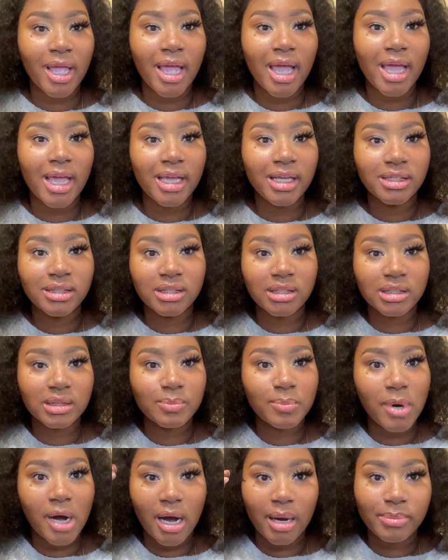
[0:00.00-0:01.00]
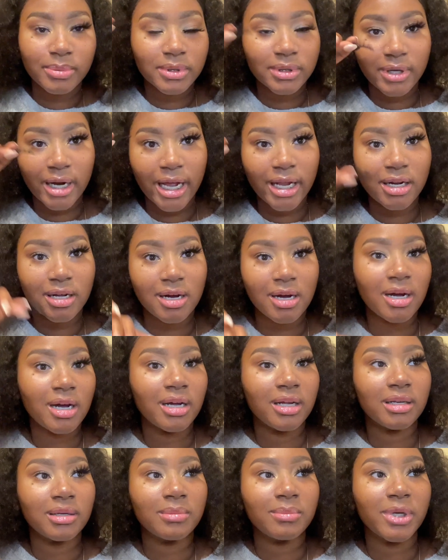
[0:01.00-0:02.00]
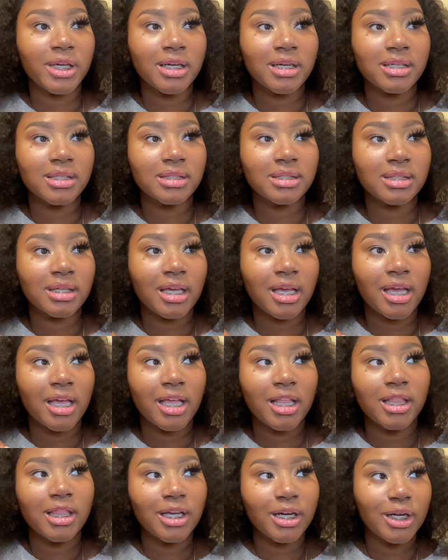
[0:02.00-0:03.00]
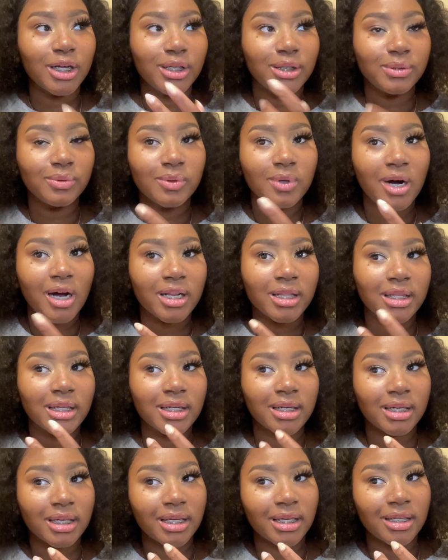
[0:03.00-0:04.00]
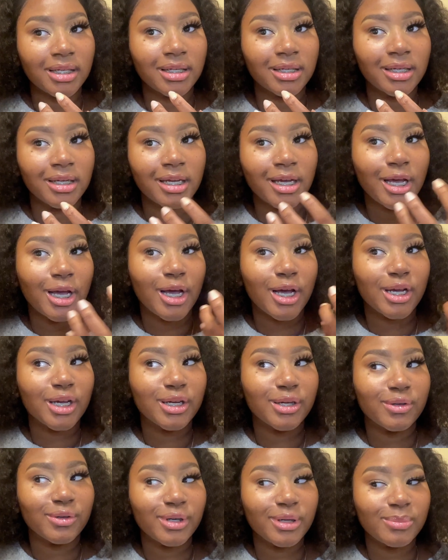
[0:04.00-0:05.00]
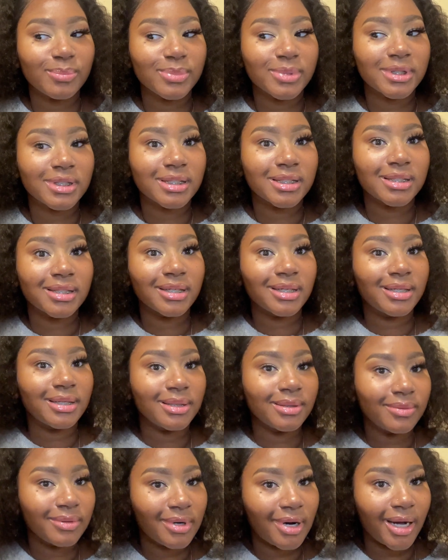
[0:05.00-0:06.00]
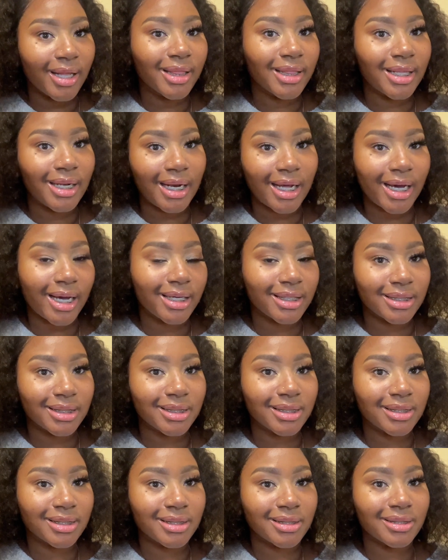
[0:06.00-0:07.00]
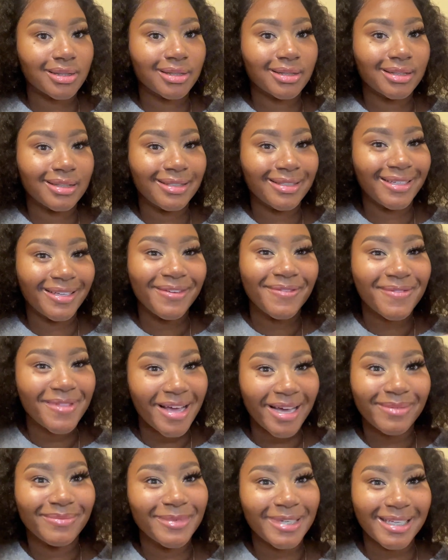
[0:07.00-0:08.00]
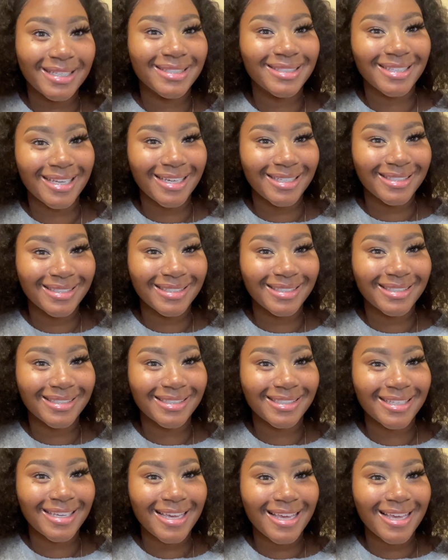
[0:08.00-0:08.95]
it just pops right on because the glue on the lid grips the glue on the lash, if that makes sense.